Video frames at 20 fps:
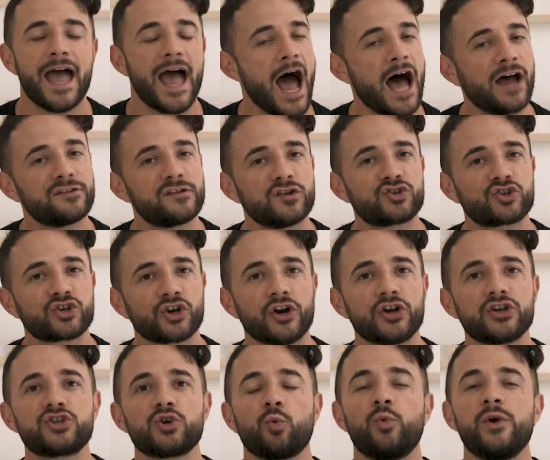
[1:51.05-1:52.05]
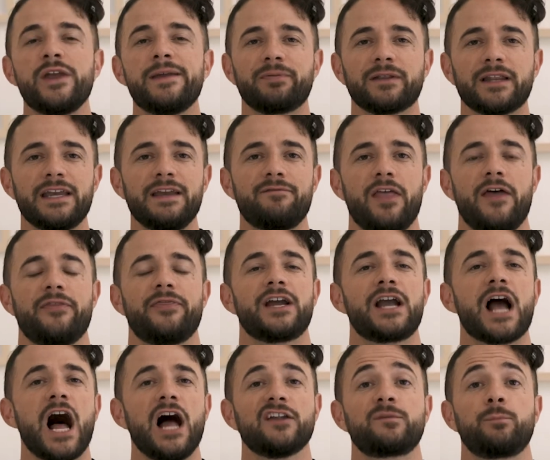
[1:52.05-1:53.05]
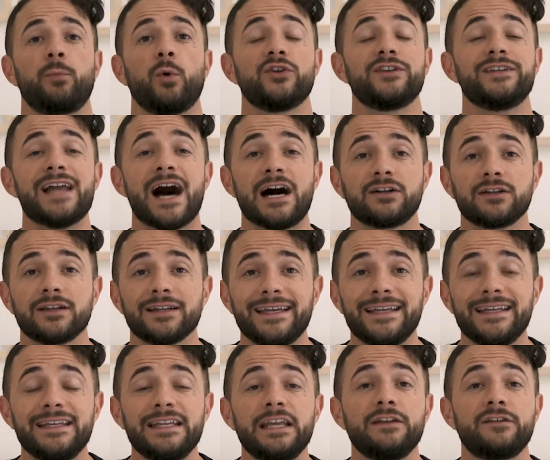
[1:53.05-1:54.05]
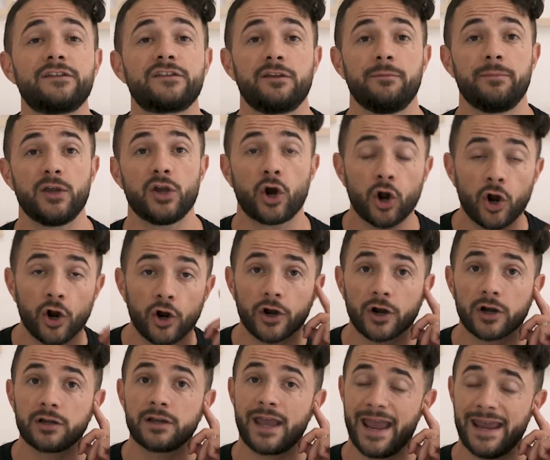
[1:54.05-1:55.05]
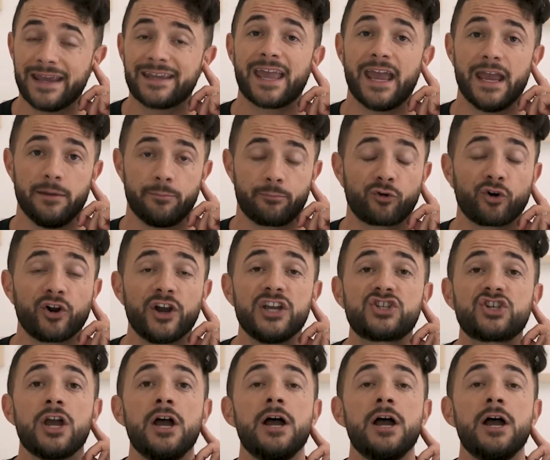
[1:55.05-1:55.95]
As a church, we believe that the gospel not only needs to be heard, aka preached,